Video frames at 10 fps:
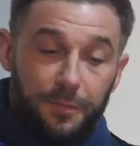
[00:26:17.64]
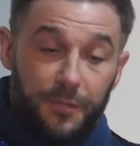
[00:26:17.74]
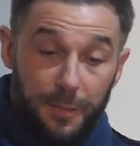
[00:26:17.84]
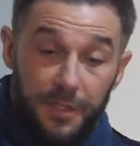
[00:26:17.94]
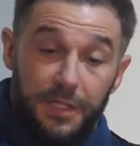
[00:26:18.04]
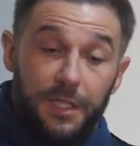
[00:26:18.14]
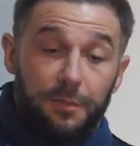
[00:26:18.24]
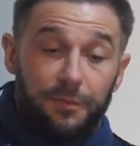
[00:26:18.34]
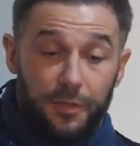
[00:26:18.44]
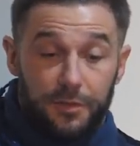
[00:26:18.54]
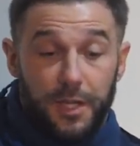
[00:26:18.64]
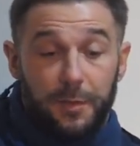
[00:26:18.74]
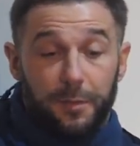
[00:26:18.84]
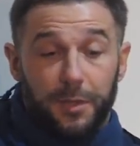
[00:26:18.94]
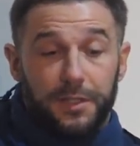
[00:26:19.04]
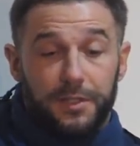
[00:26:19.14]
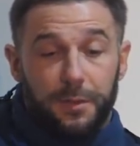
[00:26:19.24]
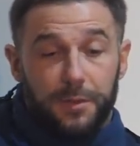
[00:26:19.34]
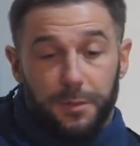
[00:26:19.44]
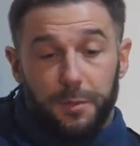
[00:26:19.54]
Champions League game. First time I played in the
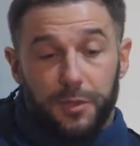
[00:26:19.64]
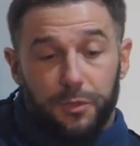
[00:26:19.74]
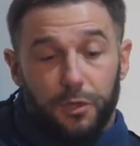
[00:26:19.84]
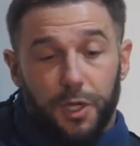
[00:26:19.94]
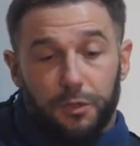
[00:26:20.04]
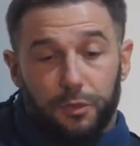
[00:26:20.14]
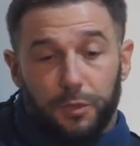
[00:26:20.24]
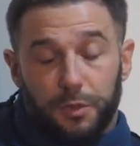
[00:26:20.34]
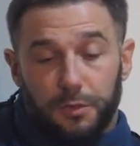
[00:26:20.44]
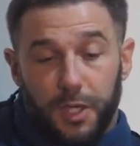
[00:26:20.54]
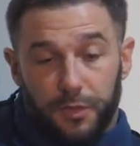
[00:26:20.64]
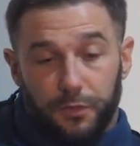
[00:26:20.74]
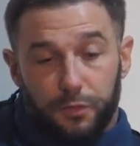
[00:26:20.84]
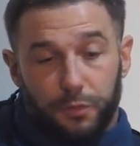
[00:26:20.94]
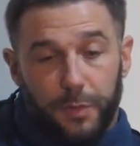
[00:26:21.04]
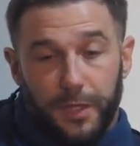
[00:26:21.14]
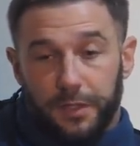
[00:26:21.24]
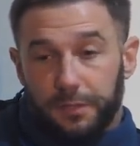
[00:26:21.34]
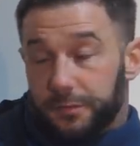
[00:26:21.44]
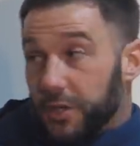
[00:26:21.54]
Champions League, we beat Stuttgart two one. Dashaw scored
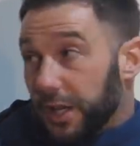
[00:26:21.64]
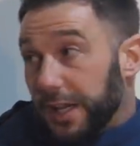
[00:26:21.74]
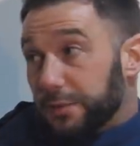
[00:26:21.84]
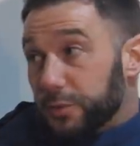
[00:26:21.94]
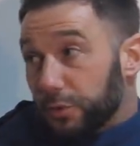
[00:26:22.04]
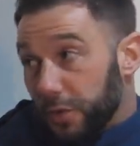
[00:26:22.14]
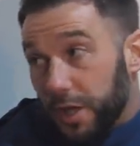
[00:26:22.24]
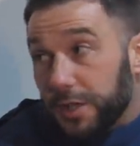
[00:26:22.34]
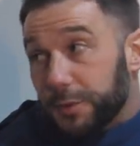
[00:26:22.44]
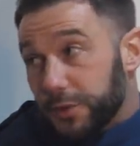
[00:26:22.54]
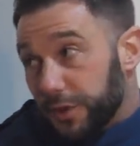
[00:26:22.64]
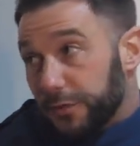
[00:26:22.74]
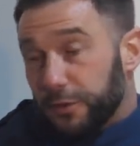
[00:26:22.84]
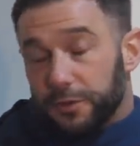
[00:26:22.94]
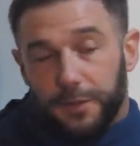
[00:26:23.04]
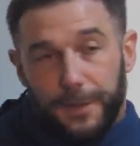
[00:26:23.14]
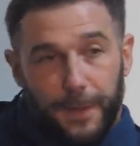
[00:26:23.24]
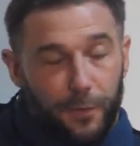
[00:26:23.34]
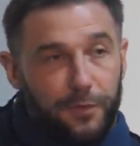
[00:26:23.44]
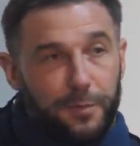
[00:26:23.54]
penalty. Charlie Adams scored cut in with his right foot.
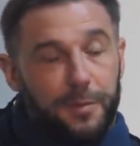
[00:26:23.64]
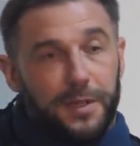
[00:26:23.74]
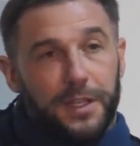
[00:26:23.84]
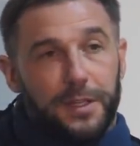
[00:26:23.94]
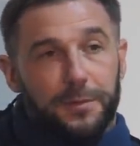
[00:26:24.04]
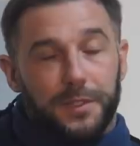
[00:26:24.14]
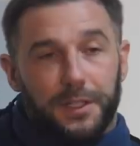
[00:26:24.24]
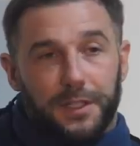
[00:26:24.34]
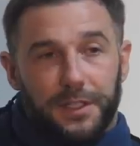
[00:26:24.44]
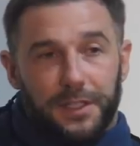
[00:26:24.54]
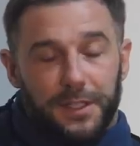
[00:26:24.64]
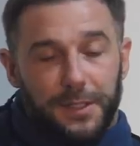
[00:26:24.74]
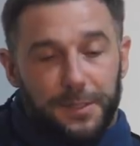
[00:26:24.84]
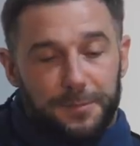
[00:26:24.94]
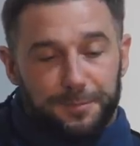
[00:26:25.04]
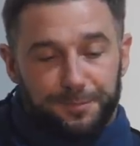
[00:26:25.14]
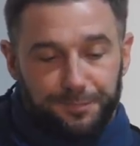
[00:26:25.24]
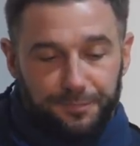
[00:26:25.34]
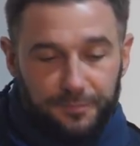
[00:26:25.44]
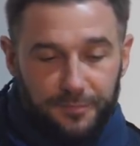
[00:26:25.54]
Don't know if you remember the game. Um,
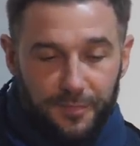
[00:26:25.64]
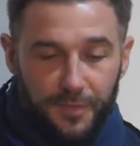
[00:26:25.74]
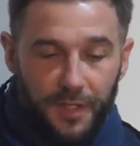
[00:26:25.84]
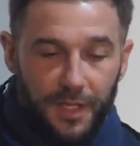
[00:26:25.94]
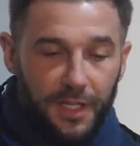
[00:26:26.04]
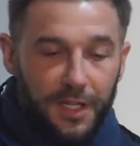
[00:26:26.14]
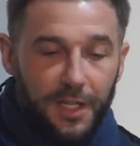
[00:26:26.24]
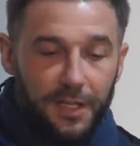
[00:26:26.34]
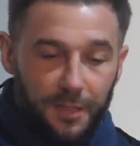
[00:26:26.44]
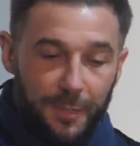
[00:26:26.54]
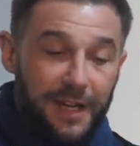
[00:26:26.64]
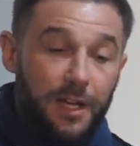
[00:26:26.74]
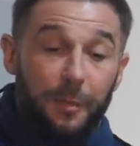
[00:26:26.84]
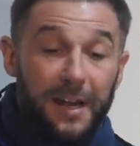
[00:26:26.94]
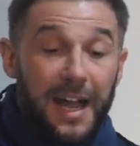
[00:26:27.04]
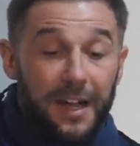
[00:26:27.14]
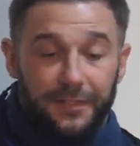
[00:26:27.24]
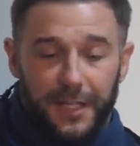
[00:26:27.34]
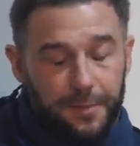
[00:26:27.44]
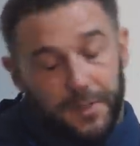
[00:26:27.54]
and uh, Barry coming at
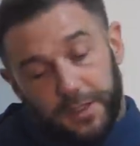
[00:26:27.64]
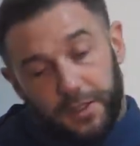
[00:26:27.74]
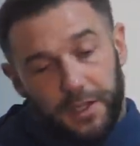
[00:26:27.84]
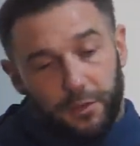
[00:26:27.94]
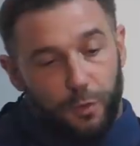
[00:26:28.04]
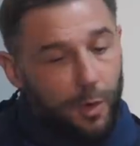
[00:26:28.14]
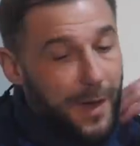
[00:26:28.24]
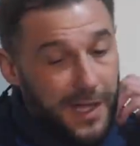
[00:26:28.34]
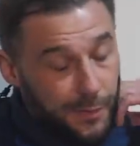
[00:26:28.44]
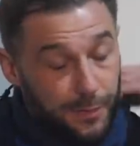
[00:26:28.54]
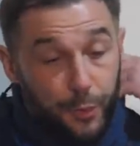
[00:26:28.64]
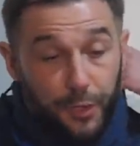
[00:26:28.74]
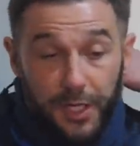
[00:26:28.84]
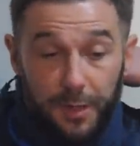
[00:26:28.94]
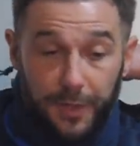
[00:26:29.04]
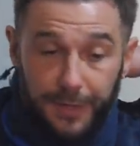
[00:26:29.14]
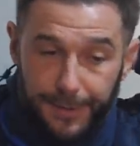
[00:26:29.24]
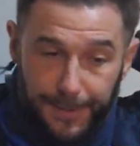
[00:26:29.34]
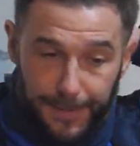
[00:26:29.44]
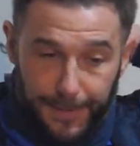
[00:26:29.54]
half time, and I, don't know what Baz was moaning at,
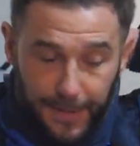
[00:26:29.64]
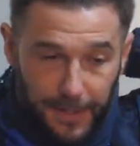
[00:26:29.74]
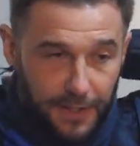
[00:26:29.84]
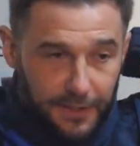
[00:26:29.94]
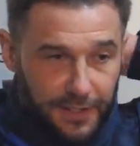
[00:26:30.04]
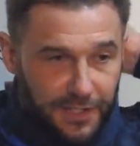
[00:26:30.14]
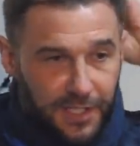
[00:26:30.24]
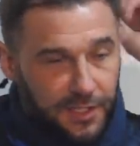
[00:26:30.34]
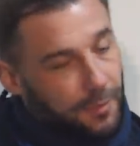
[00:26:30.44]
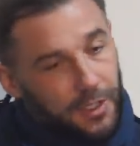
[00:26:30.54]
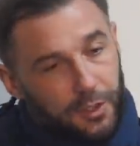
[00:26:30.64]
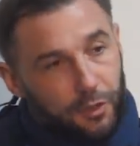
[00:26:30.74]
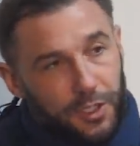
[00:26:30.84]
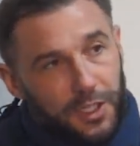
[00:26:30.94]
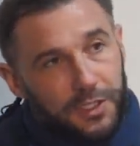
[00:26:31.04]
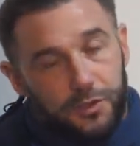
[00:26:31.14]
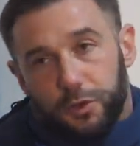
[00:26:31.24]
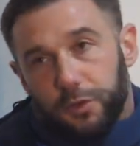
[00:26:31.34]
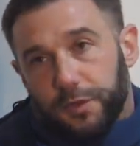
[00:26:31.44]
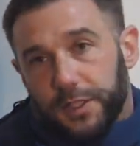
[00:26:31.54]
but he had said something along the lines
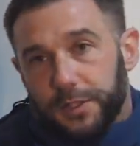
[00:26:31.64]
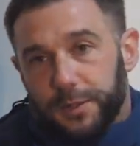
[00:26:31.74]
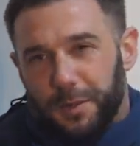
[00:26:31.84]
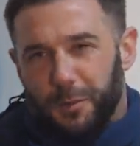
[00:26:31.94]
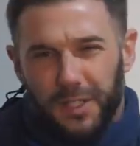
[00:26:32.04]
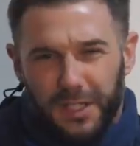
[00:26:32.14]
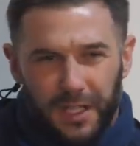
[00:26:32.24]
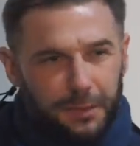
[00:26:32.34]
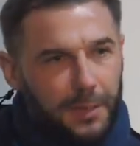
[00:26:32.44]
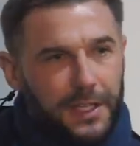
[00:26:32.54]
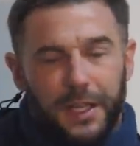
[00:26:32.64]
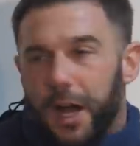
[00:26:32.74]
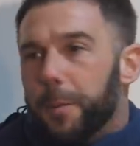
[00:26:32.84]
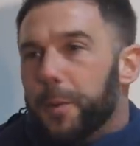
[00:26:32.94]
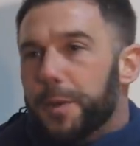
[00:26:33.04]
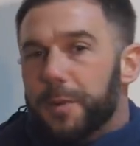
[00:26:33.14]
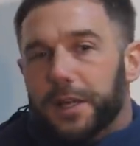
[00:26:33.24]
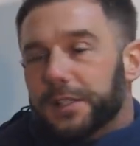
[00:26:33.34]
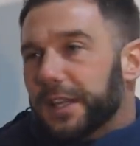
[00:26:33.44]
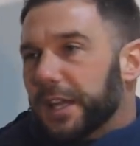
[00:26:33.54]
of like, "Come on, need we need to get up a wee
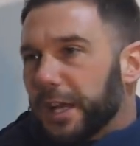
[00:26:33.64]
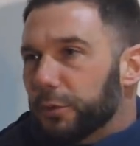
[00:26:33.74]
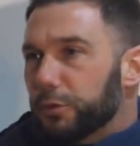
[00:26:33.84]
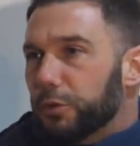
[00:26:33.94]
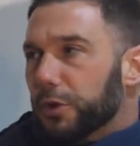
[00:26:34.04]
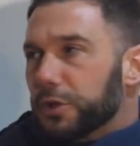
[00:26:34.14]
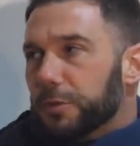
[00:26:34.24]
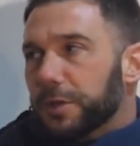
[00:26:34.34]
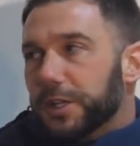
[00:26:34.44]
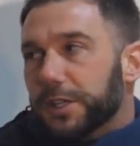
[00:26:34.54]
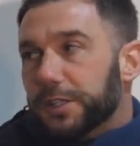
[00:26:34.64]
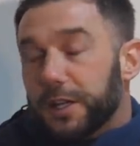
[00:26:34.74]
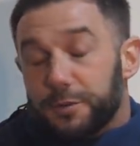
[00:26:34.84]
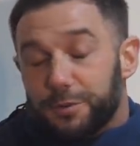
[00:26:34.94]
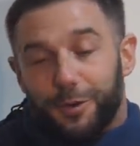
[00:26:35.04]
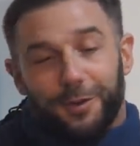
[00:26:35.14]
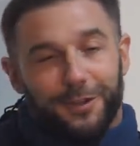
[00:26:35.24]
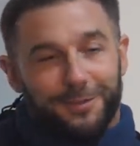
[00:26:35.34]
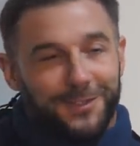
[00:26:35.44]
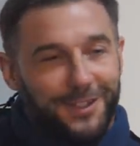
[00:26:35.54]
bit and get the crowd going or something." And that was
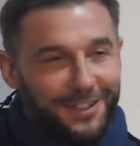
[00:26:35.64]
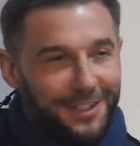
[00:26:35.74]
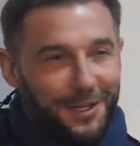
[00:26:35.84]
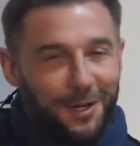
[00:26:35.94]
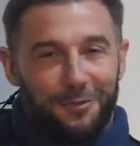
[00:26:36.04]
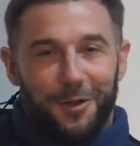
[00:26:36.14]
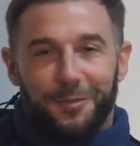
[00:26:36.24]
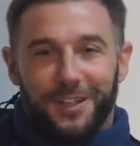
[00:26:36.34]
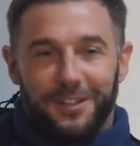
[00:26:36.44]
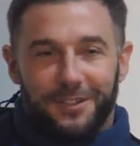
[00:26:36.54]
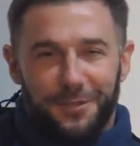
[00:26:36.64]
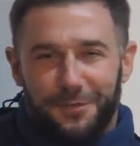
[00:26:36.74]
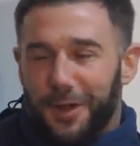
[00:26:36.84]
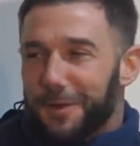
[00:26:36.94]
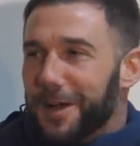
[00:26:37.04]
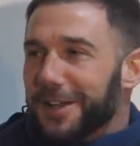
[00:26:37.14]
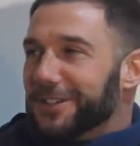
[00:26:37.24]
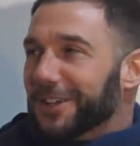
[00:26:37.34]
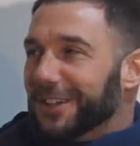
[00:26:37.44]
what I rocked there. You fucking manager.